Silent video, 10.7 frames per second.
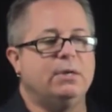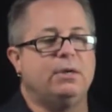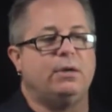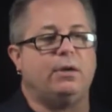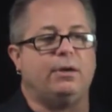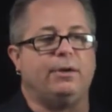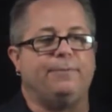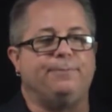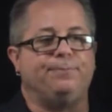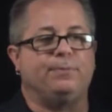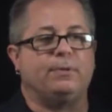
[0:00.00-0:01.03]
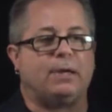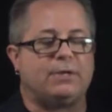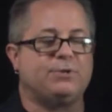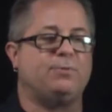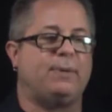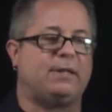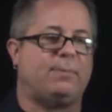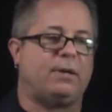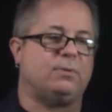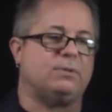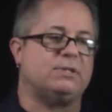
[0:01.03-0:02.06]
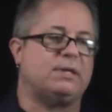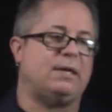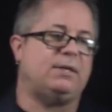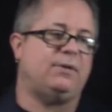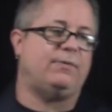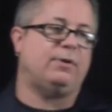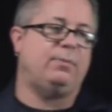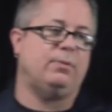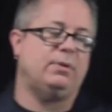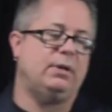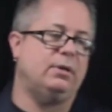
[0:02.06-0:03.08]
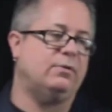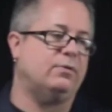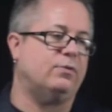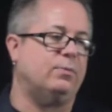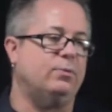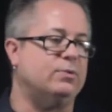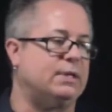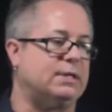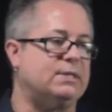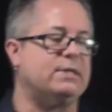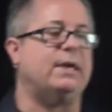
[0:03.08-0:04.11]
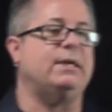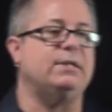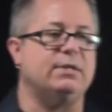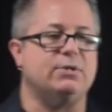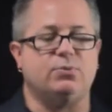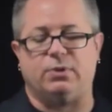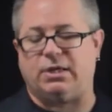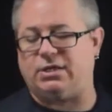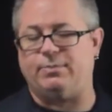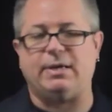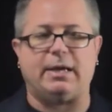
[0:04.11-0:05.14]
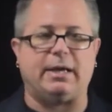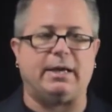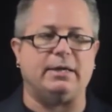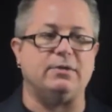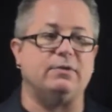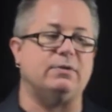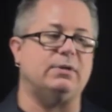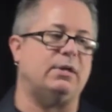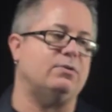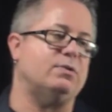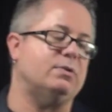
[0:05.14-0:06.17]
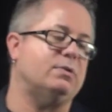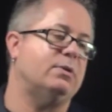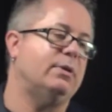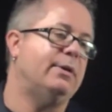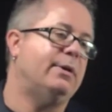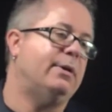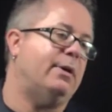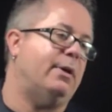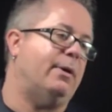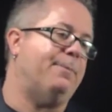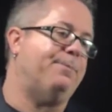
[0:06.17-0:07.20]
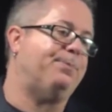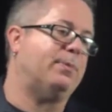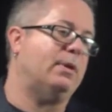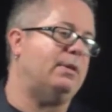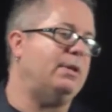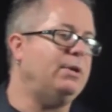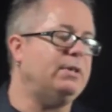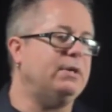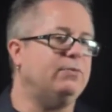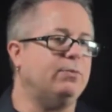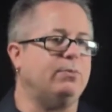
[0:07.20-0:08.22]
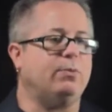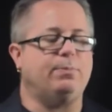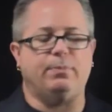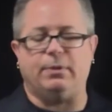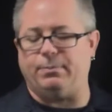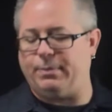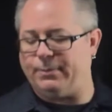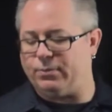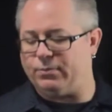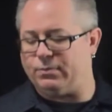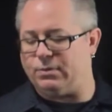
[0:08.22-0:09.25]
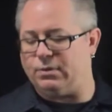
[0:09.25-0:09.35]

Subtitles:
logical, mathematical, and scientific ability. So someone who's like a scientist would likely be high in this intelligence. And then you get things that people,